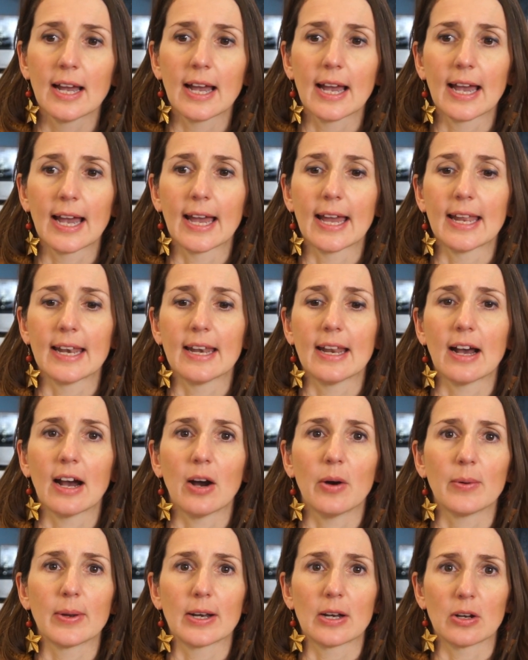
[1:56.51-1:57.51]
and
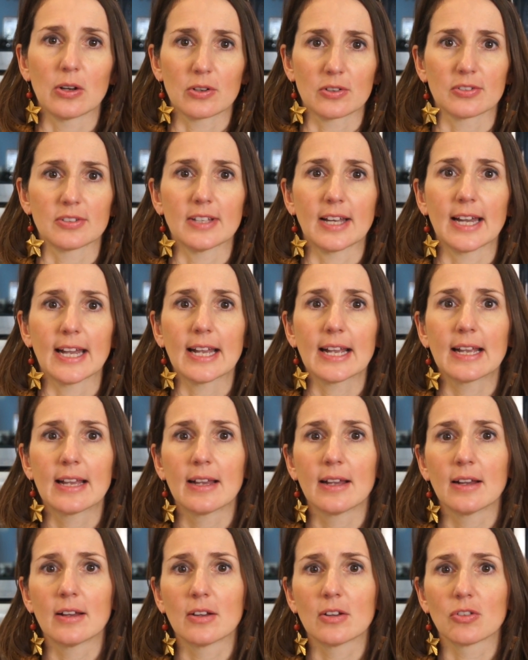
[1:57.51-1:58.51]
how it looks
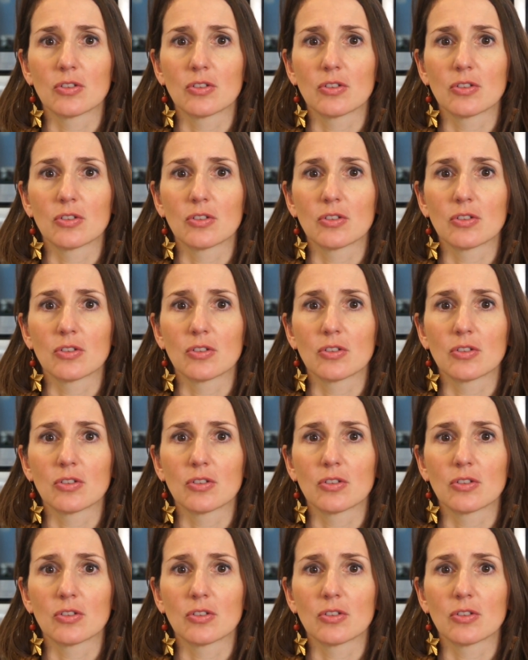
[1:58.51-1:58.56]
like,